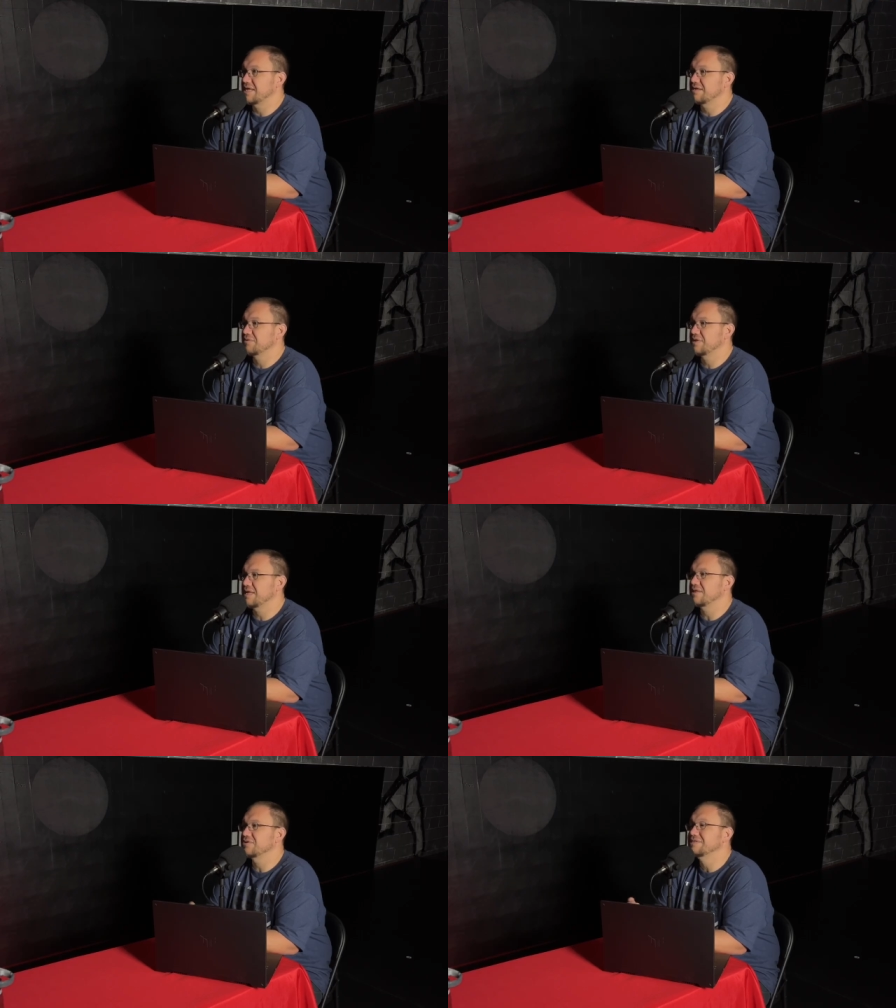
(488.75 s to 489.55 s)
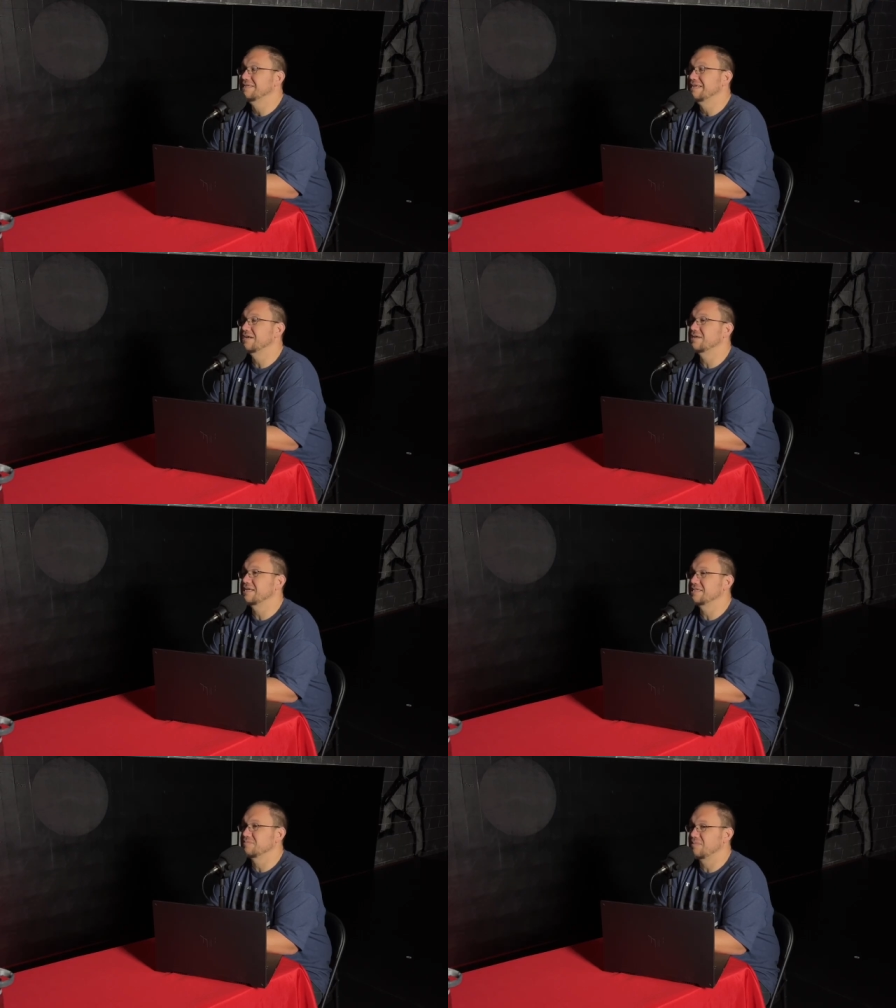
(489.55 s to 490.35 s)
i don't think there's
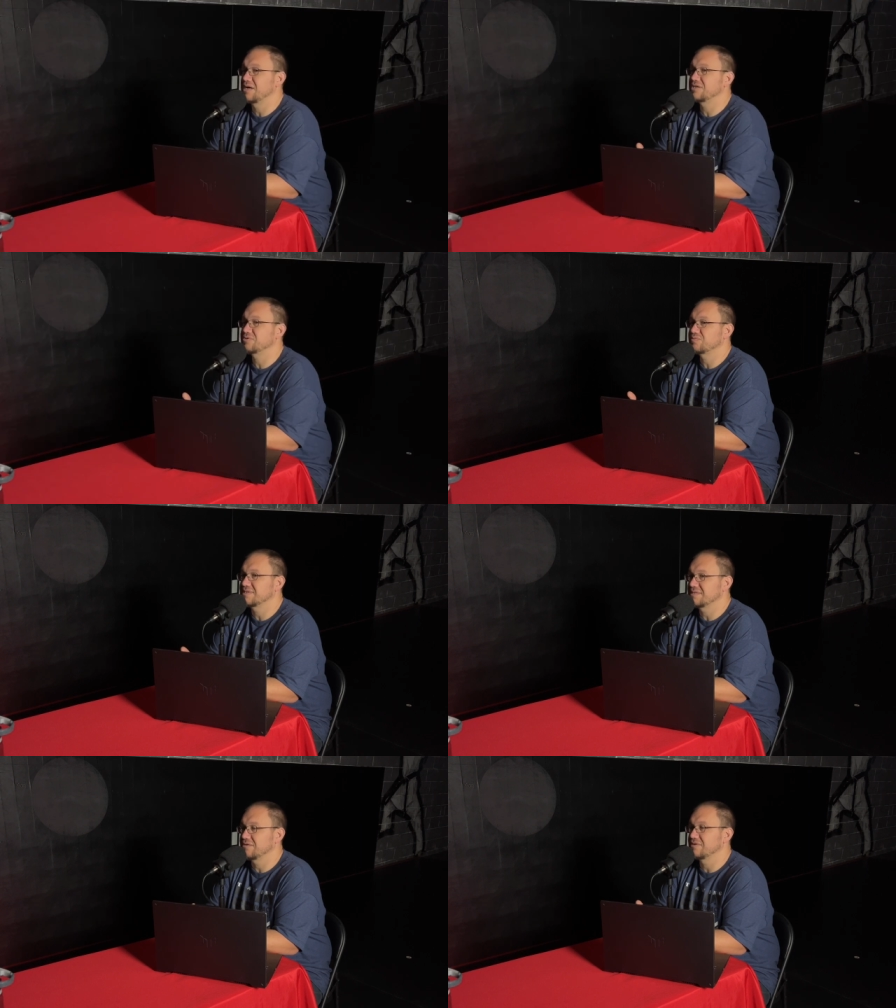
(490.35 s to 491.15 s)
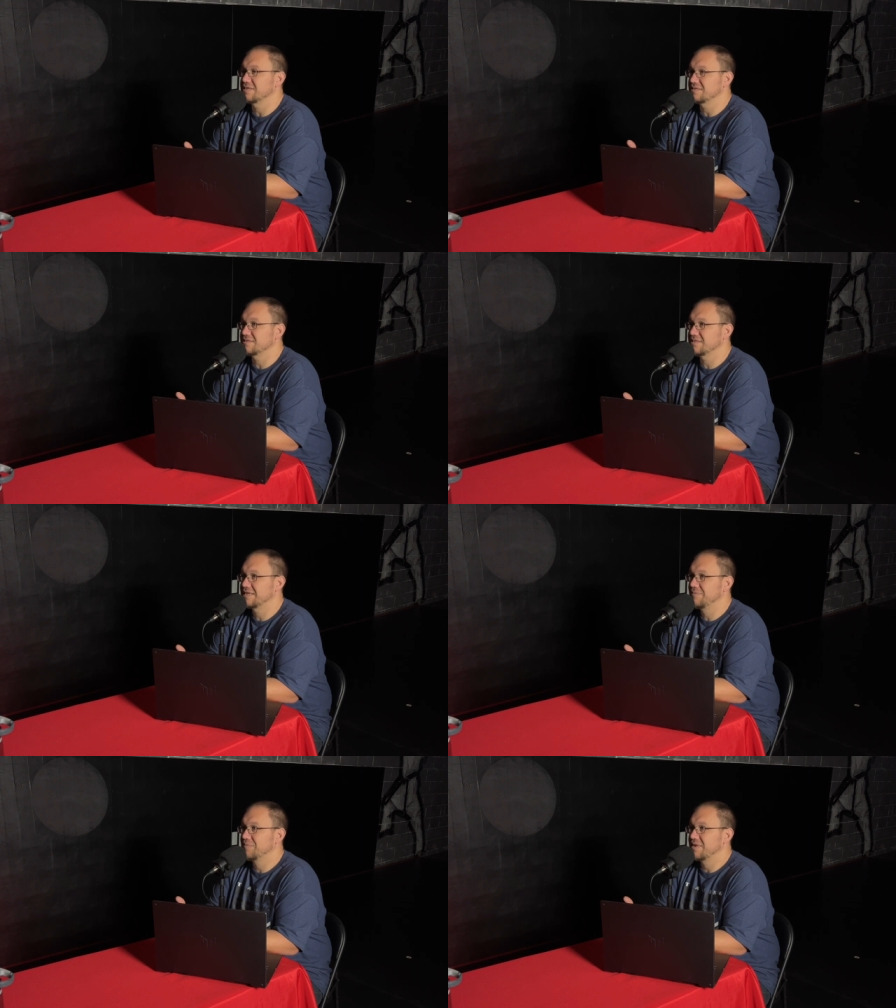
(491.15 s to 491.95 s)
nearly as much resilience
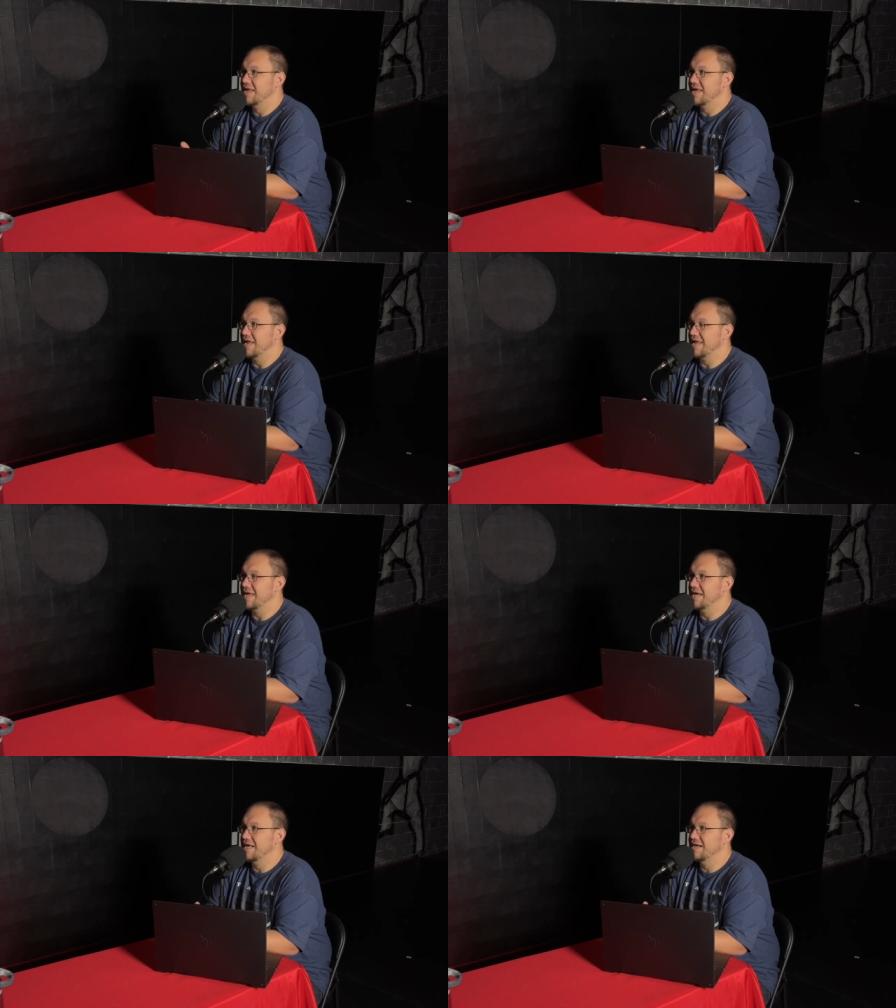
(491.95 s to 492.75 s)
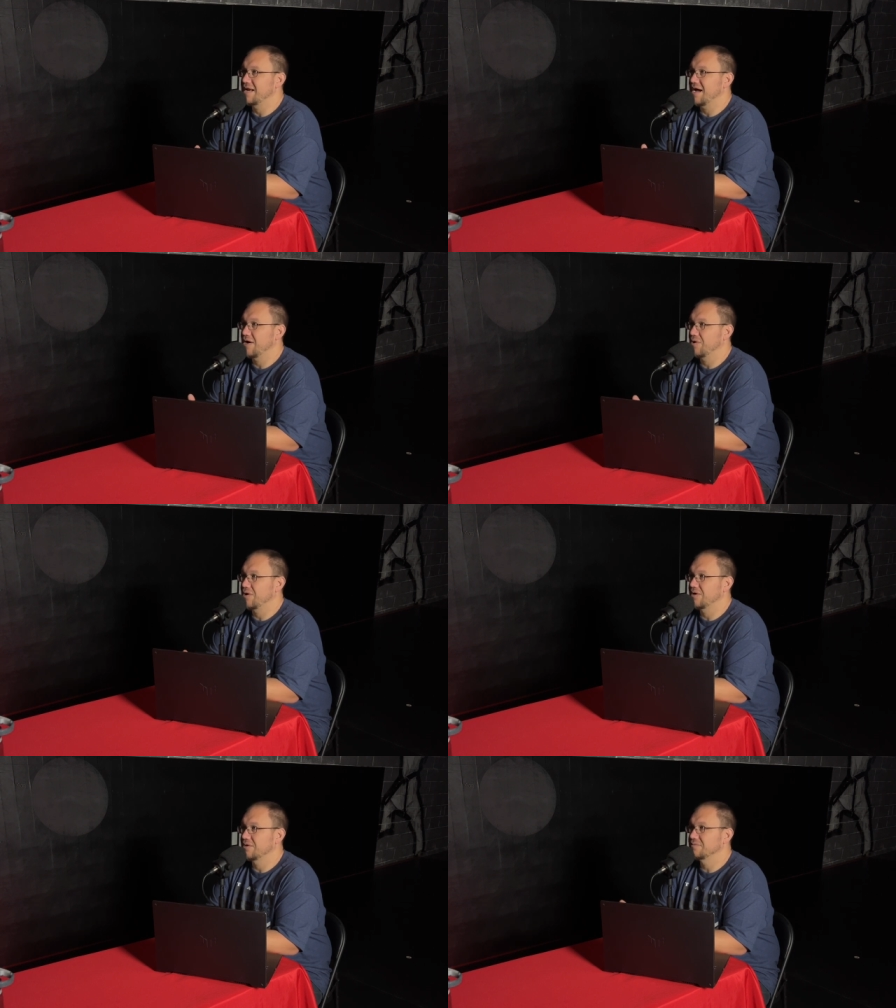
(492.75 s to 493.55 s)
in
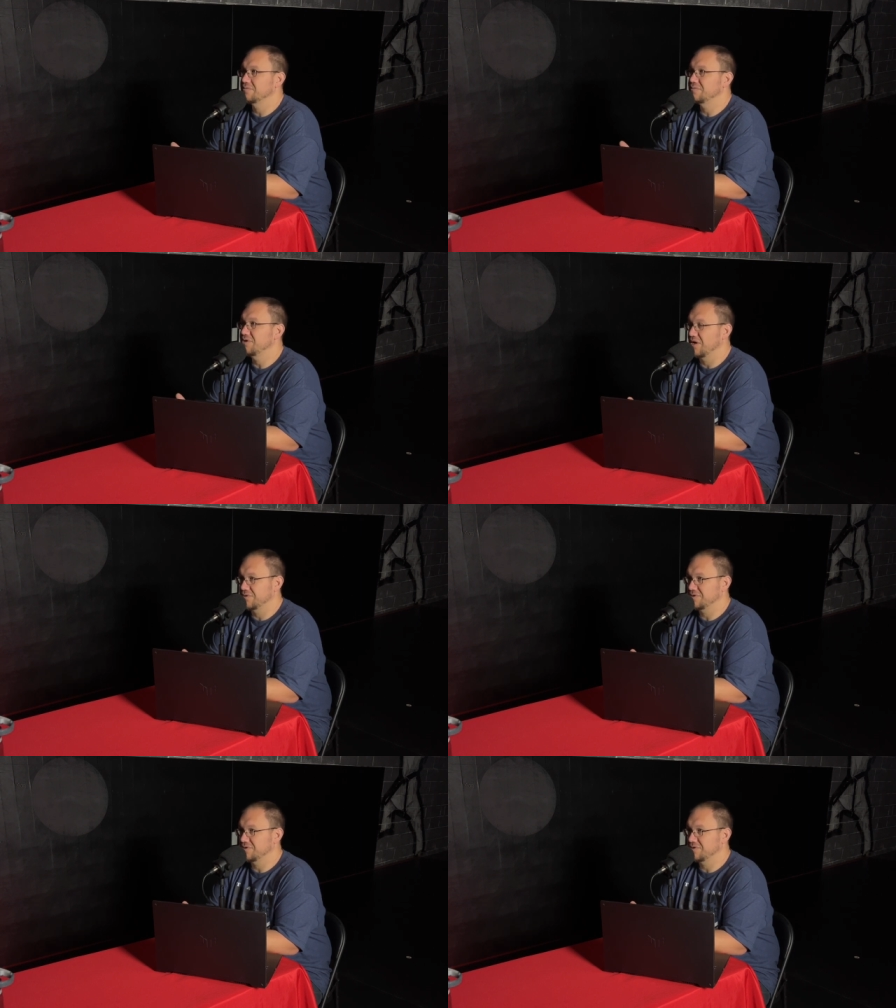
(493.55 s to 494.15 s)
our younger